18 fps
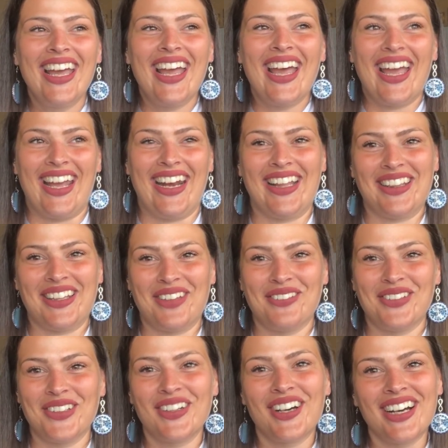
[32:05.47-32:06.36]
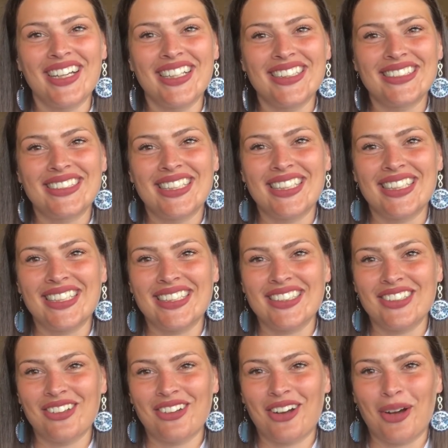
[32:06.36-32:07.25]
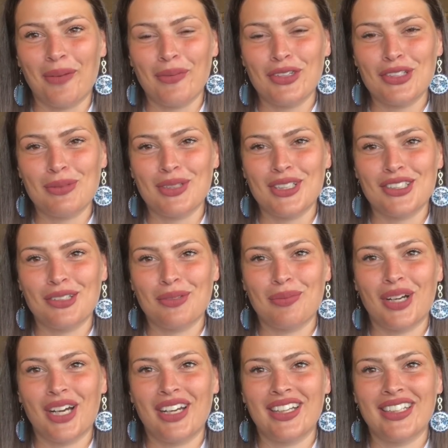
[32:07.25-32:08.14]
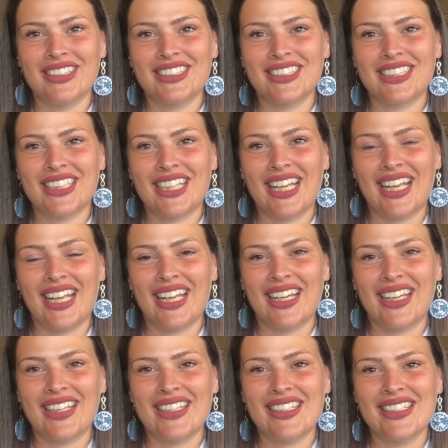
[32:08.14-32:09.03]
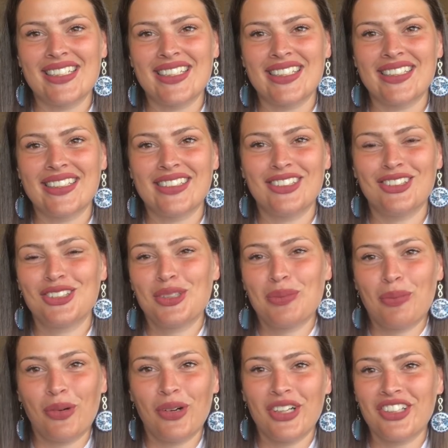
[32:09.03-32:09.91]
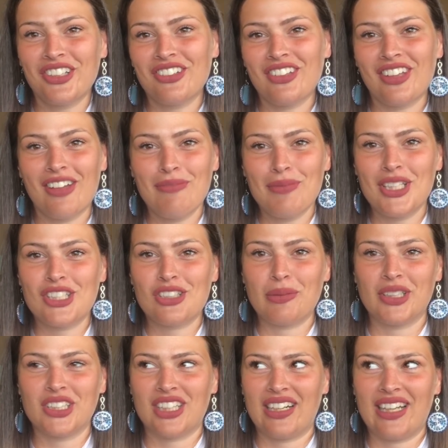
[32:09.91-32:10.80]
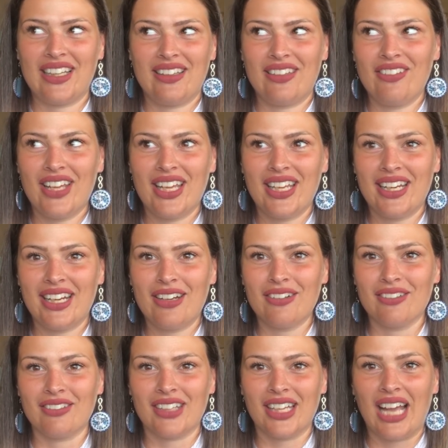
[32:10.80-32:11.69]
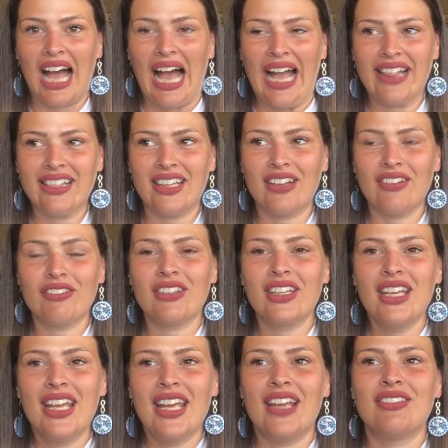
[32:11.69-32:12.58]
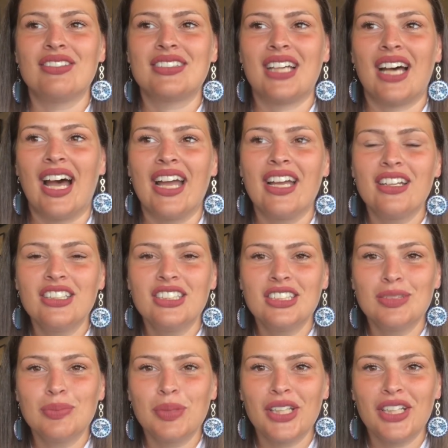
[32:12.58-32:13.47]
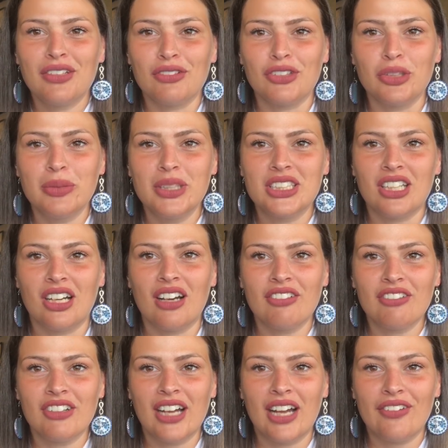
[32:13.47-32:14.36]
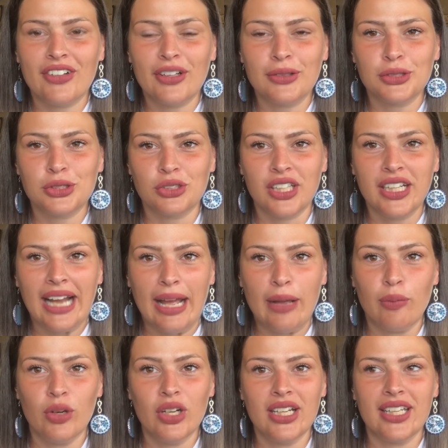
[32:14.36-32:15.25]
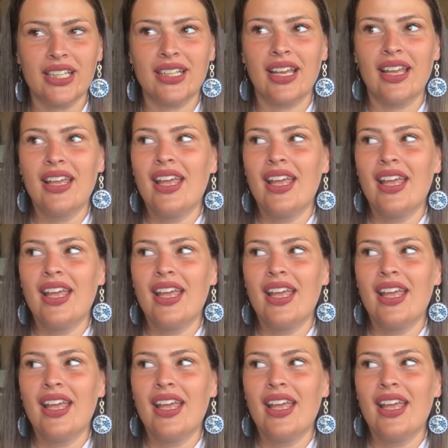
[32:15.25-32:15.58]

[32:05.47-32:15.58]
And I love you guys, and your comments mean so much, and your support and your love means so much, and I love hanging out. Like, I love, if I could just be in a room and talk for half an hour straight, I would.